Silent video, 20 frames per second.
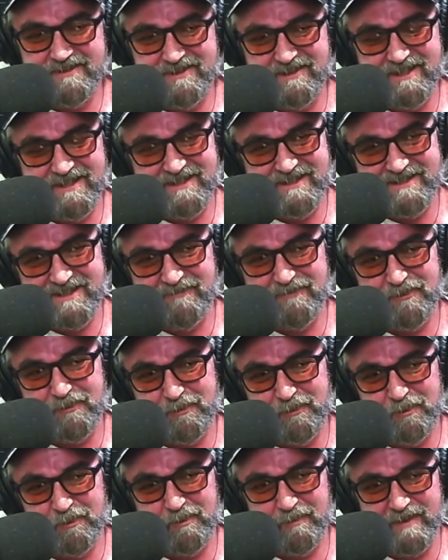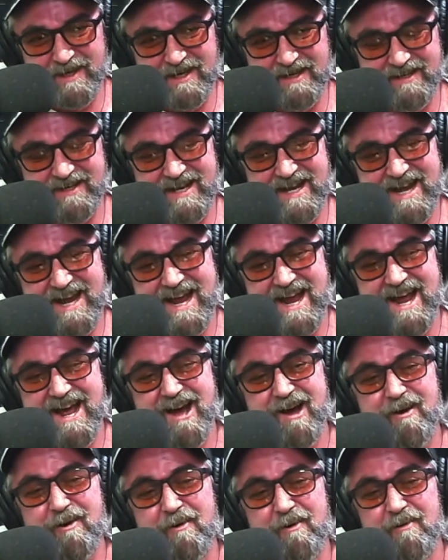let's have a little talk about
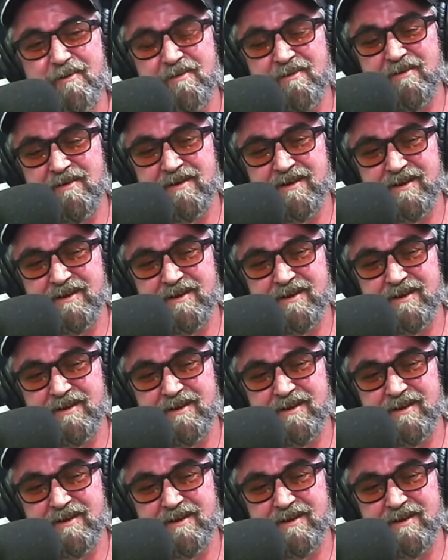how